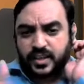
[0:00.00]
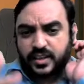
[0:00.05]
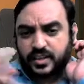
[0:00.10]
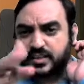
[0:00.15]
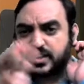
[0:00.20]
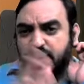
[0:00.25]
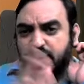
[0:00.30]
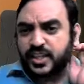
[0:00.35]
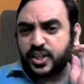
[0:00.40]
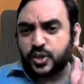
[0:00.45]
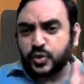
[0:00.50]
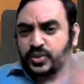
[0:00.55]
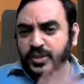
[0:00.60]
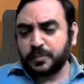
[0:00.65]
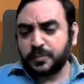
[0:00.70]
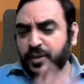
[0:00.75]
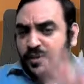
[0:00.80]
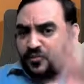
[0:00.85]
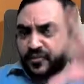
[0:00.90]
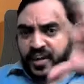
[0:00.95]
That you
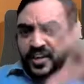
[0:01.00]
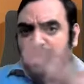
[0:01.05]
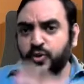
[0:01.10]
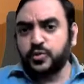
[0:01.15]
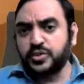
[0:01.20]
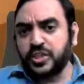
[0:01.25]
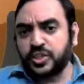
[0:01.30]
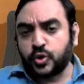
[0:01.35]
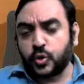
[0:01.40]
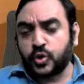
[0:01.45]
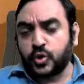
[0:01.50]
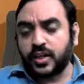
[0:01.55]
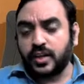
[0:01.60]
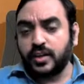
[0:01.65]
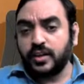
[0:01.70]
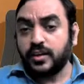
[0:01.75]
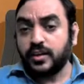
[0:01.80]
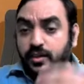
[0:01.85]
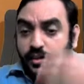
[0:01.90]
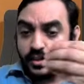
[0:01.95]
simplify and do the total
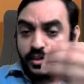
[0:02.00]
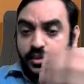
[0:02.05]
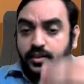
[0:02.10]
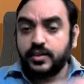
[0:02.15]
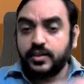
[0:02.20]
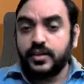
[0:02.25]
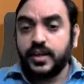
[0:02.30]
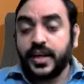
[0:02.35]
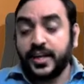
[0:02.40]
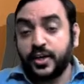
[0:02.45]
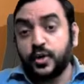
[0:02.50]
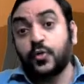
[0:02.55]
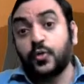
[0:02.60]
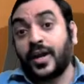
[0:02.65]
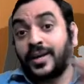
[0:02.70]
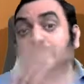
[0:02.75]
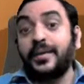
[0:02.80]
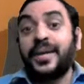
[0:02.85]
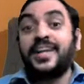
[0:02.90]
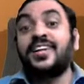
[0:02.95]
and do
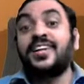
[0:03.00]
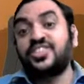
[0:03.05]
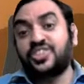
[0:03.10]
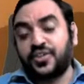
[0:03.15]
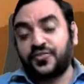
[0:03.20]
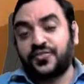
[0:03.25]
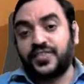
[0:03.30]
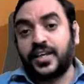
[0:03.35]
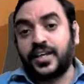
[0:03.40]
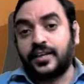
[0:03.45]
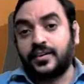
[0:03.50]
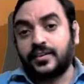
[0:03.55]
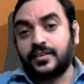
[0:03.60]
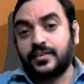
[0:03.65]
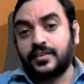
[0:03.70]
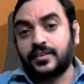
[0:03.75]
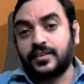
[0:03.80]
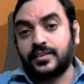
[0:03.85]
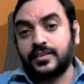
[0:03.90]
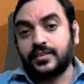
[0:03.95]
1 minus of that.
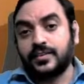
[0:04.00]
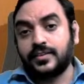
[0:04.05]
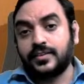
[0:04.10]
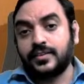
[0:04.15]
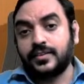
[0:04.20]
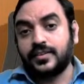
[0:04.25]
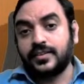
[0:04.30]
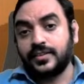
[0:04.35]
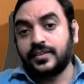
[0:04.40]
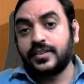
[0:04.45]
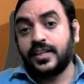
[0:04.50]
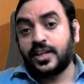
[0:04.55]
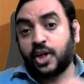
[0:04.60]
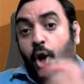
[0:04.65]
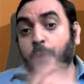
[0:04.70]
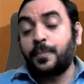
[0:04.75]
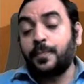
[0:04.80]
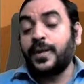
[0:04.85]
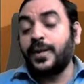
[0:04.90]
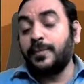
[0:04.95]
The
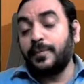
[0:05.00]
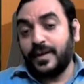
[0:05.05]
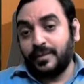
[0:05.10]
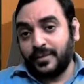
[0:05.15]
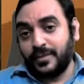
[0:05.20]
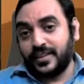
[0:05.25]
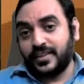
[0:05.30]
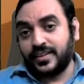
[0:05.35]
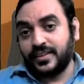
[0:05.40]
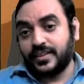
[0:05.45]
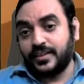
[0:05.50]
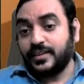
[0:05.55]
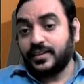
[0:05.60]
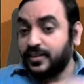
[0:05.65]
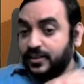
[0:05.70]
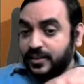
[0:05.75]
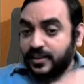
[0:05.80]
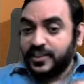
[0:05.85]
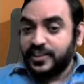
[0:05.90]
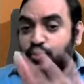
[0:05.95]
complement method.
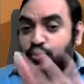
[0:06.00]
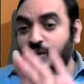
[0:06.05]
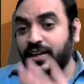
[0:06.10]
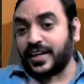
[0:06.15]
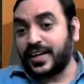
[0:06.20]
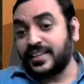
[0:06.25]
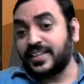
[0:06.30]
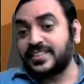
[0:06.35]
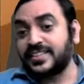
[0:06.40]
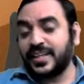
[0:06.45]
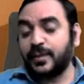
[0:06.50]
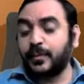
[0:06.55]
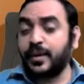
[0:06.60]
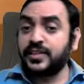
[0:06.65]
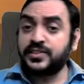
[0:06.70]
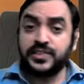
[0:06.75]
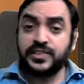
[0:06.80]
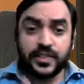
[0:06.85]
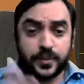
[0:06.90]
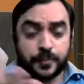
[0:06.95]
You will get the same
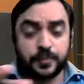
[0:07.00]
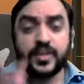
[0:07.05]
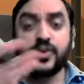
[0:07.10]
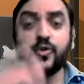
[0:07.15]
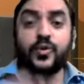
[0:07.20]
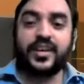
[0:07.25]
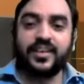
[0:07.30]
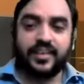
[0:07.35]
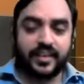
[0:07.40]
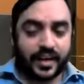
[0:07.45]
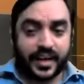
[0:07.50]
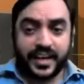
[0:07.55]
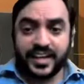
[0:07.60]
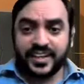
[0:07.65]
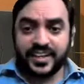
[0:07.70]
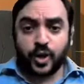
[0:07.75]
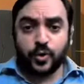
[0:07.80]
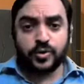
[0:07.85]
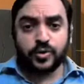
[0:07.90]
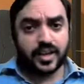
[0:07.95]
answer. You can try it
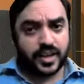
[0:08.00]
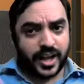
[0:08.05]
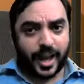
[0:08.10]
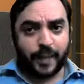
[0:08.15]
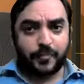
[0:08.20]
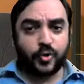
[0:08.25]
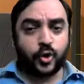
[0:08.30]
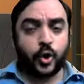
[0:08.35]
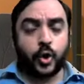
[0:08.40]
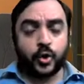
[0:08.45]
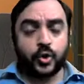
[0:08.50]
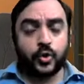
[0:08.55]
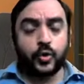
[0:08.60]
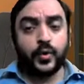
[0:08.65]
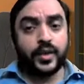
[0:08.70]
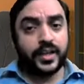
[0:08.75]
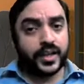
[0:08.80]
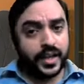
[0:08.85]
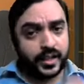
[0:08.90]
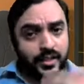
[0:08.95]
out. I'm not
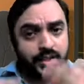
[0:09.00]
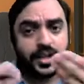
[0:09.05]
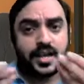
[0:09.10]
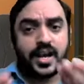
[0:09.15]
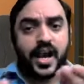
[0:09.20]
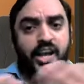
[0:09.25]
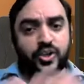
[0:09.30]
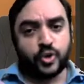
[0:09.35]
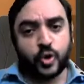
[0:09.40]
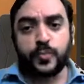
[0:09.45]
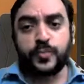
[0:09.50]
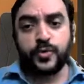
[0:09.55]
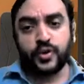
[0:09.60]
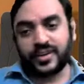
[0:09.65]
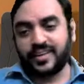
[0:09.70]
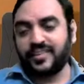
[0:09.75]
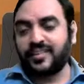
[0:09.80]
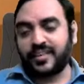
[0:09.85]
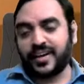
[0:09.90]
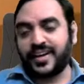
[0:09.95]
doing it. I hope you
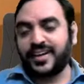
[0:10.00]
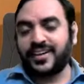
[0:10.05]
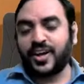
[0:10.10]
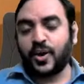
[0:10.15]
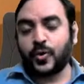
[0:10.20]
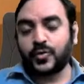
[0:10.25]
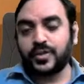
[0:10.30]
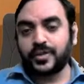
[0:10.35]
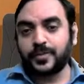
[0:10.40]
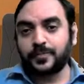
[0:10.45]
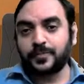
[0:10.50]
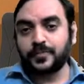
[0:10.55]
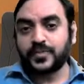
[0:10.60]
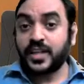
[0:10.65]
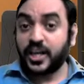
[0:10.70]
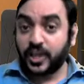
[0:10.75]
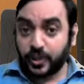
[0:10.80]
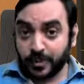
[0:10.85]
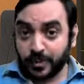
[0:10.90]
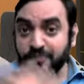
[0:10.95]
can try it out.
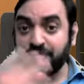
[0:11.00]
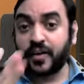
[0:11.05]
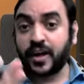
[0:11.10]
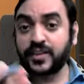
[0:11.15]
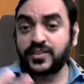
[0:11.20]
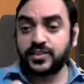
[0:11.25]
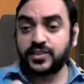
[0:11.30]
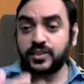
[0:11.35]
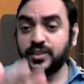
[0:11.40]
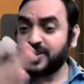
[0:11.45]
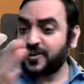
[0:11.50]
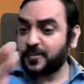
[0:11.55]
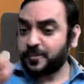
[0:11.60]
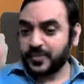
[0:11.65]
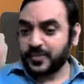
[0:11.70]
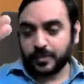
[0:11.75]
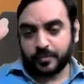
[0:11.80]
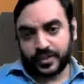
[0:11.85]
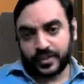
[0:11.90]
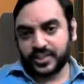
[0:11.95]
That will be faster.
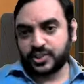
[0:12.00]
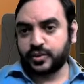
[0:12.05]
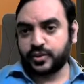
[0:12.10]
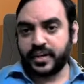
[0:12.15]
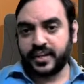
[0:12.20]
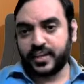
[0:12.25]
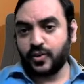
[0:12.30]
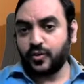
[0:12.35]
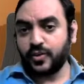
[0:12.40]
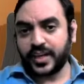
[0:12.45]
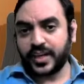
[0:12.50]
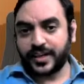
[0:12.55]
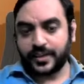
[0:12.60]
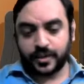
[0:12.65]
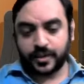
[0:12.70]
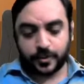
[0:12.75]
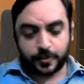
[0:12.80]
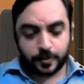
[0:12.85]
Please try it down later.